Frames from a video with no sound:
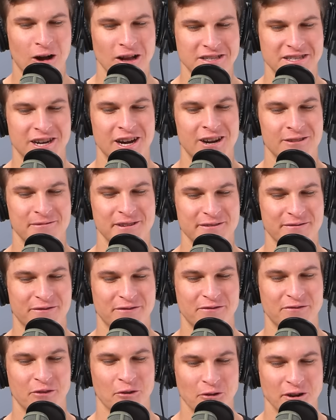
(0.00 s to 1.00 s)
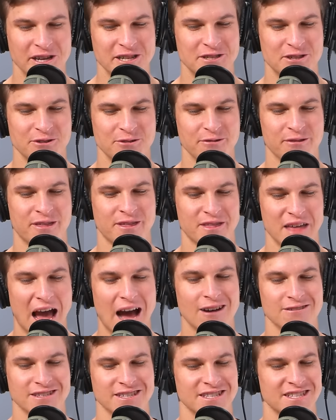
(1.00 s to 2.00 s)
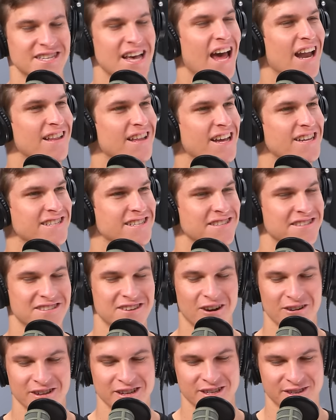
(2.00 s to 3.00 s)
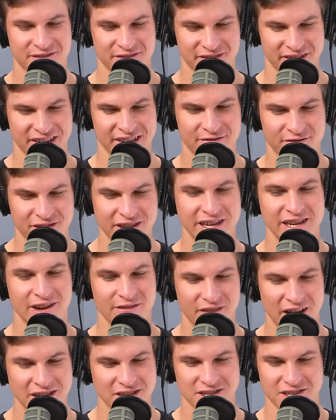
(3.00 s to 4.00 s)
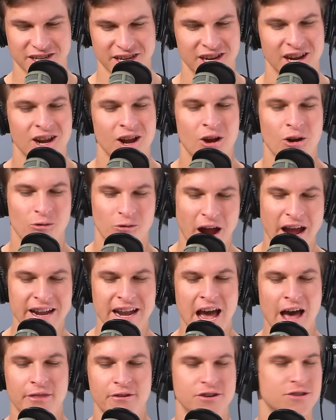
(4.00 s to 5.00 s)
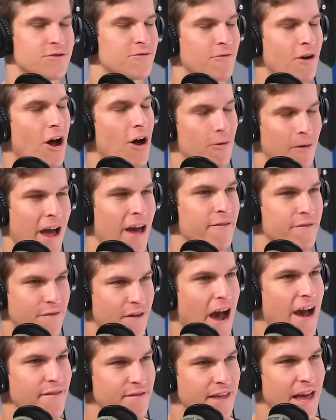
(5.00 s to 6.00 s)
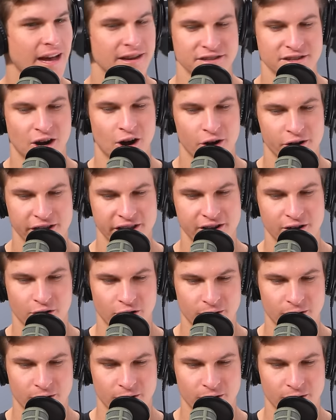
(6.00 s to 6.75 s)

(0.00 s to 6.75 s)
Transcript: wants there to be 42,000 satellites in Starlink's fleet eventually. Right now, there's around 5,000 already in